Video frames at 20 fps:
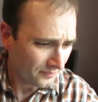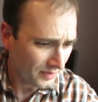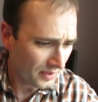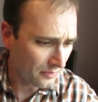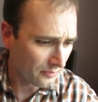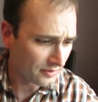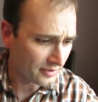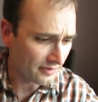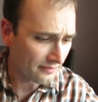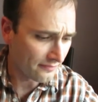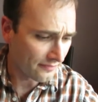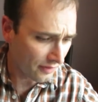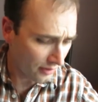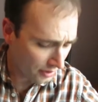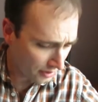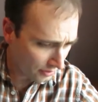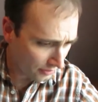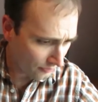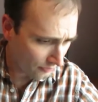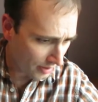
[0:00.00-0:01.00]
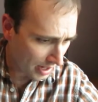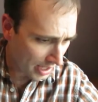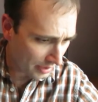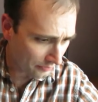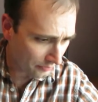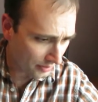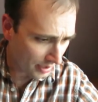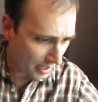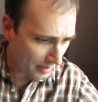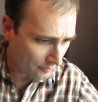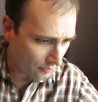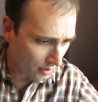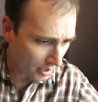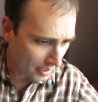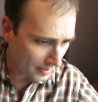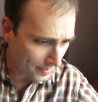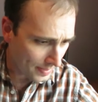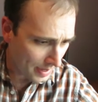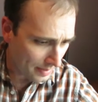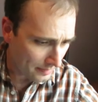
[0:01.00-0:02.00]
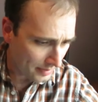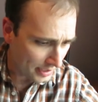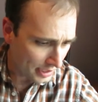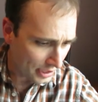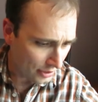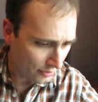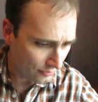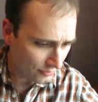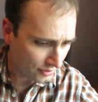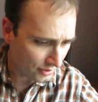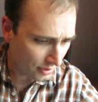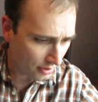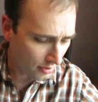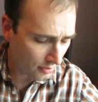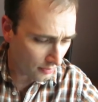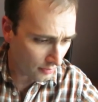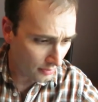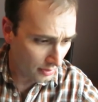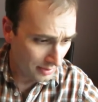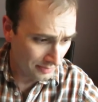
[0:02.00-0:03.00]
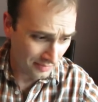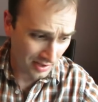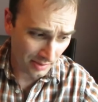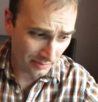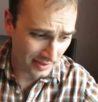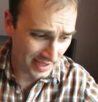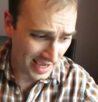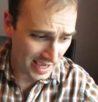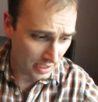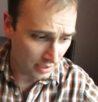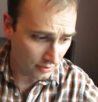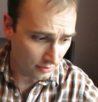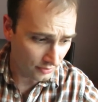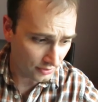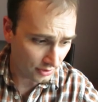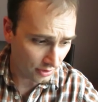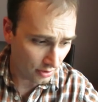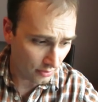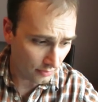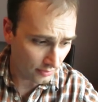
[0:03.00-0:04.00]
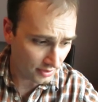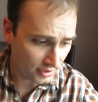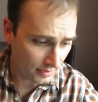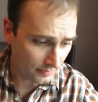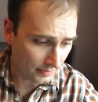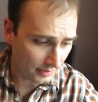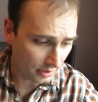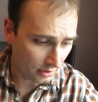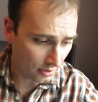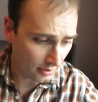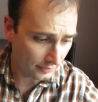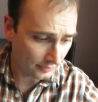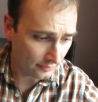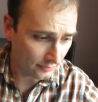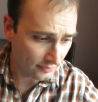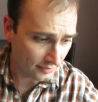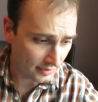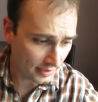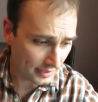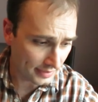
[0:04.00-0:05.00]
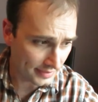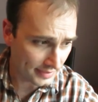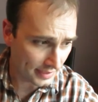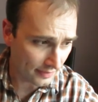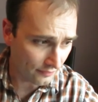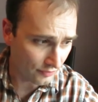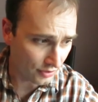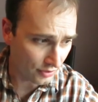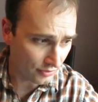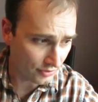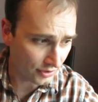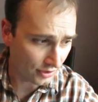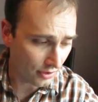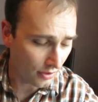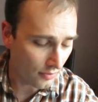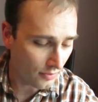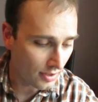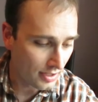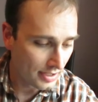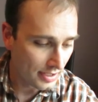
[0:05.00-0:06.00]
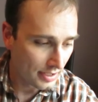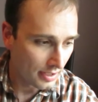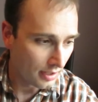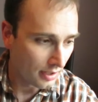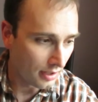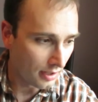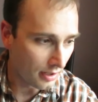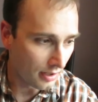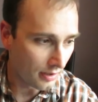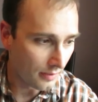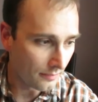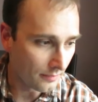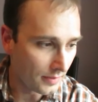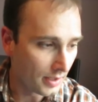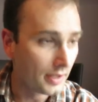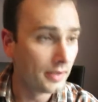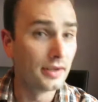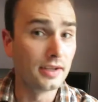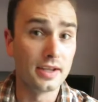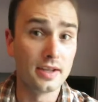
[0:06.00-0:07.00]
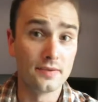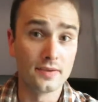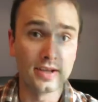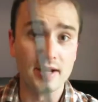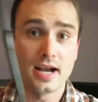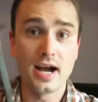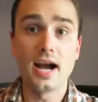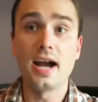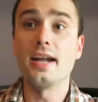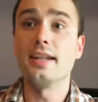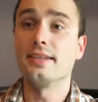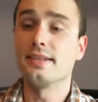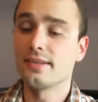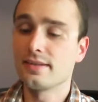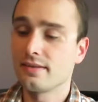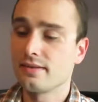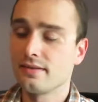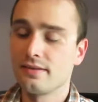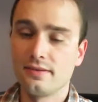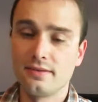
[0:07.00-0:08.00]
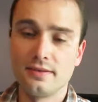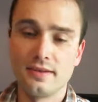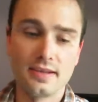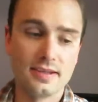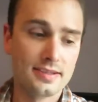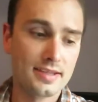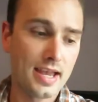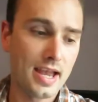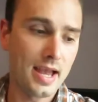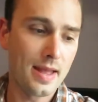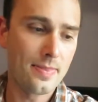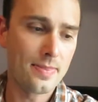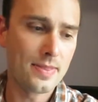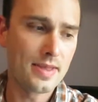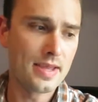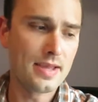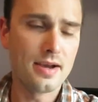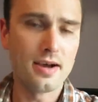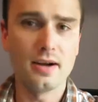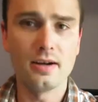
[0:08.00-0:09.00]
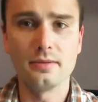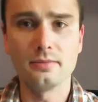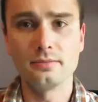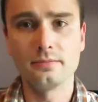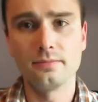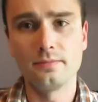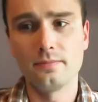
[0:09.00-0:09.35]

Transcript: it was a very good rod when I bought it that many years ago, probably 8 years ago or something along those lines, 7 years ago. And again, the guides, these had the